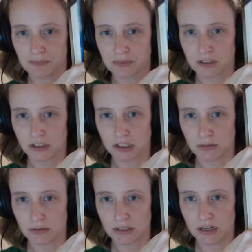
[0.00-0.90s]
She
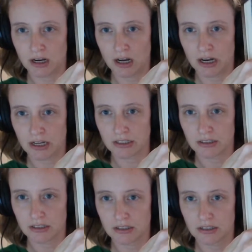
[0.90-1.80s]
was
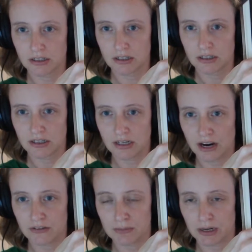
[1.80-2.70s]
not. I think
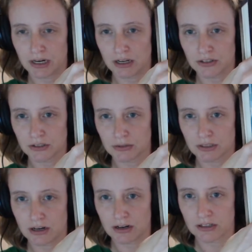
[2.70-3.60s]
everybody else was
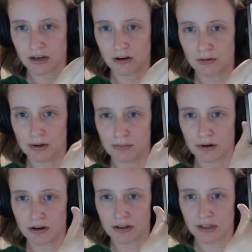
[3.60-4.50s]
there, because I
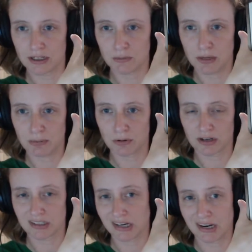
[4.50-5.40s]
remember these people,
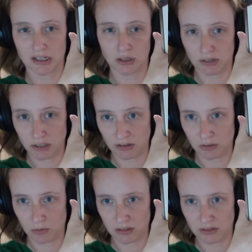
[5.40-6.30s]
because I had no idea who they
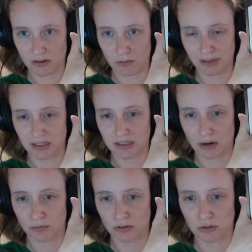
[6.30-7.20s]
were, because I've never played
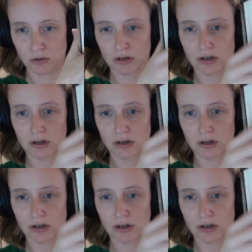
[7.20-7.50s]
Skyward Sword.